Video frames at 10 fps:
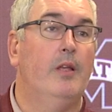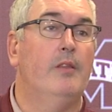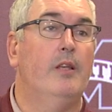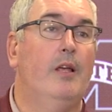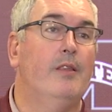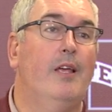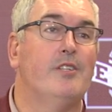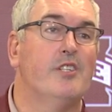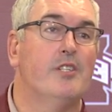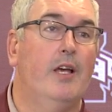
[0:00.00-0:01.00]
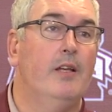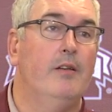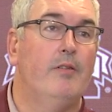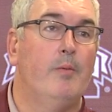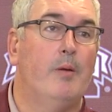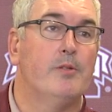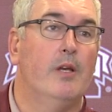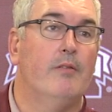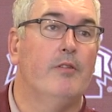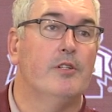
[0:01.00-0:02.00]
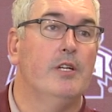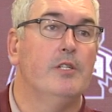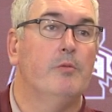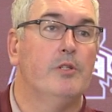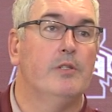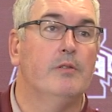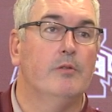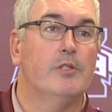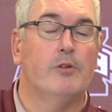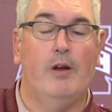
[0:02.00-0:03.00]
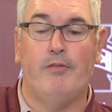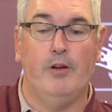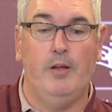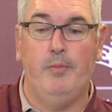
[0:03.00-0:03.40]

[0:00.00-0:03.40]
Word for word: think, I think that's his second, if I'm not mistaken, for a season, which is which is great for him.